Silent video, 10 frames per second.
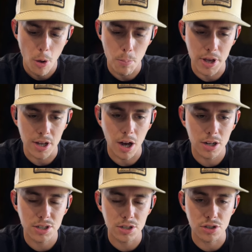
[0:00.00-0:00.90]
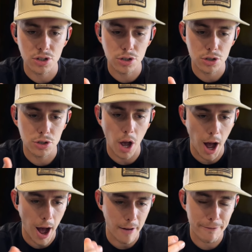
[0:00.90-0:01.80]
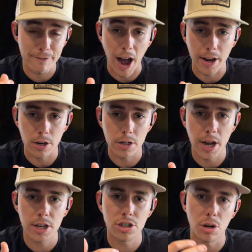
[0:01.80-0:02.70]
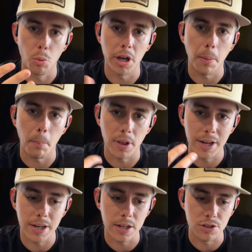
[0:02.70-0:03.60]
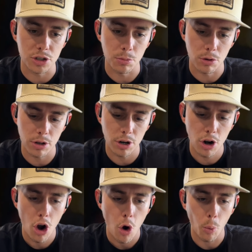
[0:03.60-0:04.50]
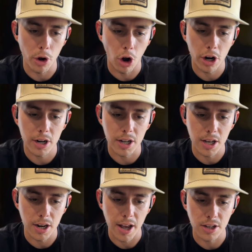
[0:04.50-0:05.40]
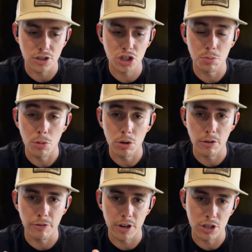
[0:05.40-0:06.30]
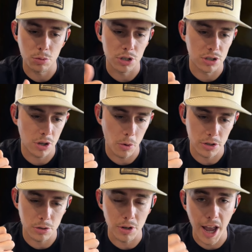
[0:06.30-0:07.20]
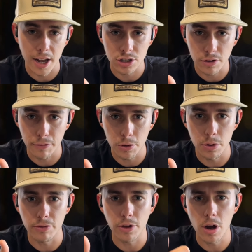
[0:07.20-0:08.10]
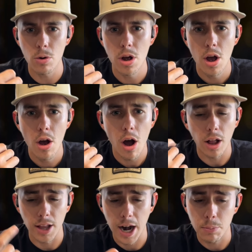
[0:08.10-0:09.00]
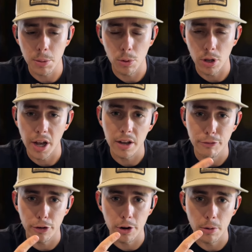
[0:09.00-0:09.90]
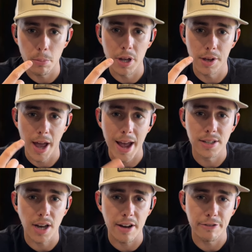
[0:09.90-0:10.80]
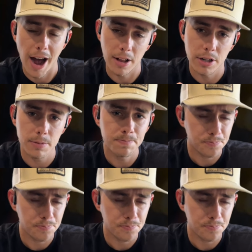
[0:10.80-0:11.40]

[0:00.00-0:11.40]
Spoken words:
because it's finer in nature and we can blend it in smoother, we are going to get a smoother finish, which is going to enhance your fluid flow. A lot of people like it for being anti-fouling.